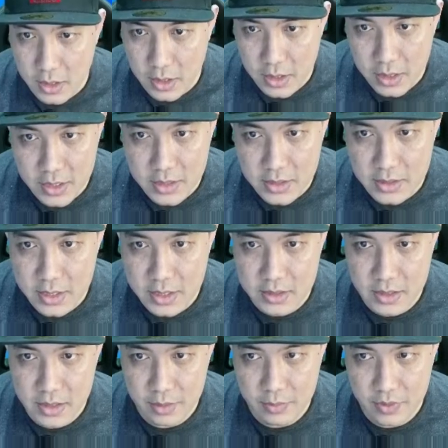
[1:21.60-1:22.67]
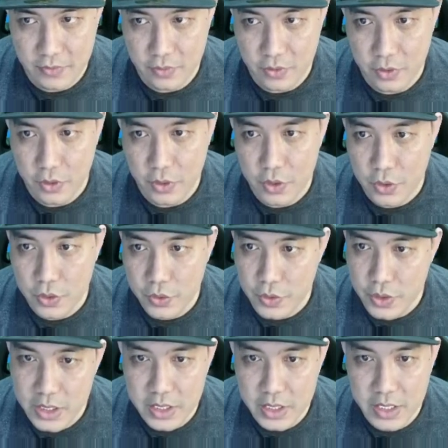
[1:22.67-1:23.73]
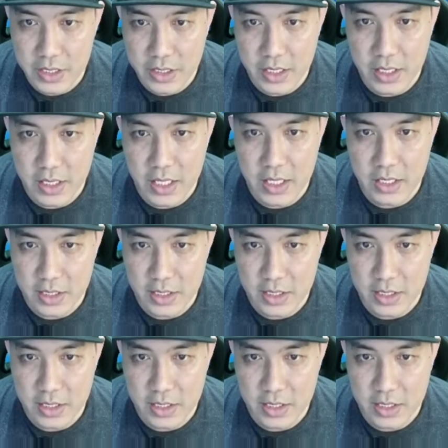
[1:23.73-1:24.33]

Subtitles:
As I said before, Kugan and Kanang